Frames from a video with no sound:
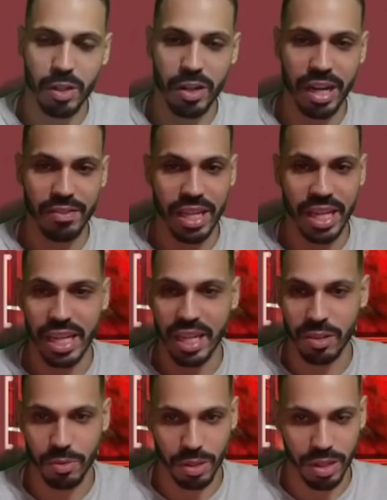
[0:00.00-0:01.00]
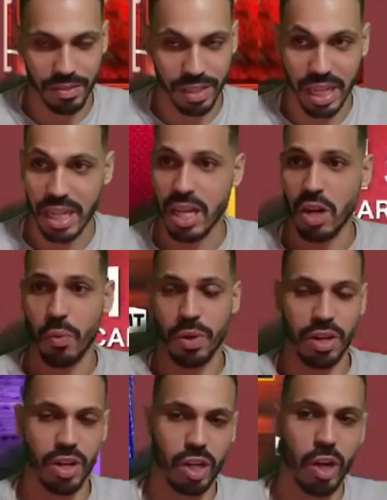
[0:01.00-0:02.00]
have that. I know we don't have that.
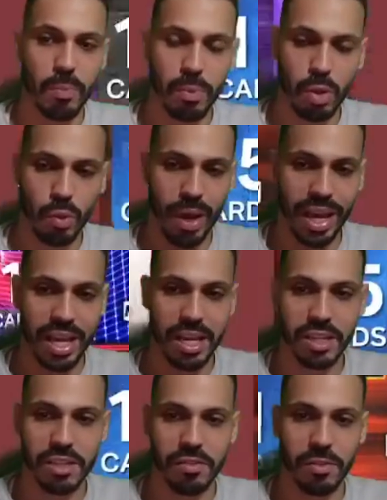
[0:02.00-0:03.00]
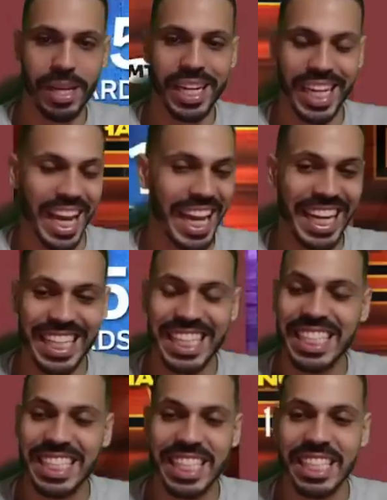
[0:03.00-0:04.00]
We are a couple away from hitting
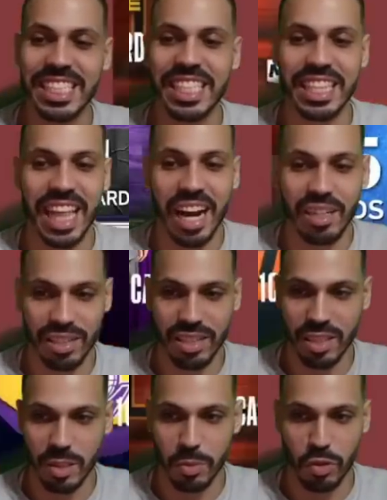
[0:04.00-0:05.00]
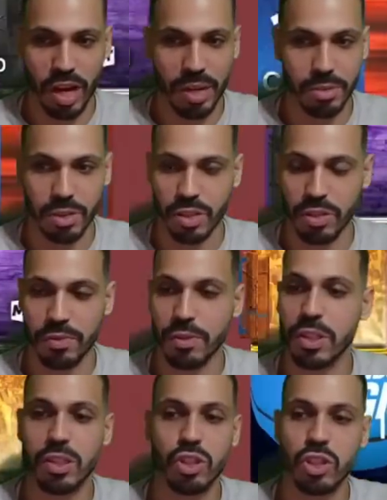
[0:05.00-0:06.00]
eighty-six thousand subscribers. So if you
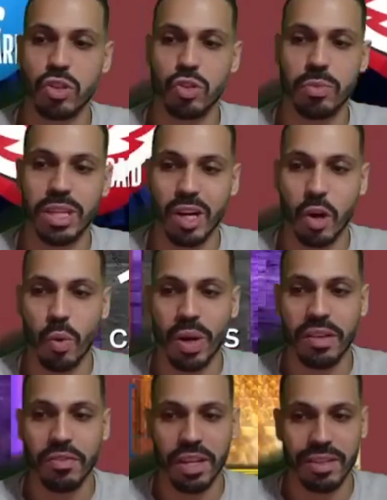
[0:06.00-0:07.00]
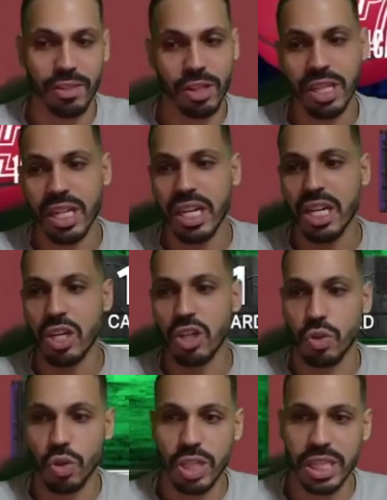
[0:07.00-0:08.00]
can just do me a quick favor,
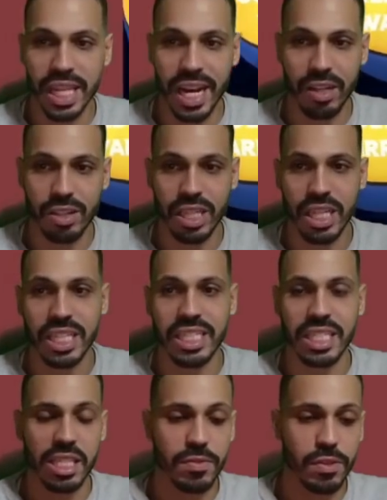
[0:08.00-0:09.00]
look down, see if you're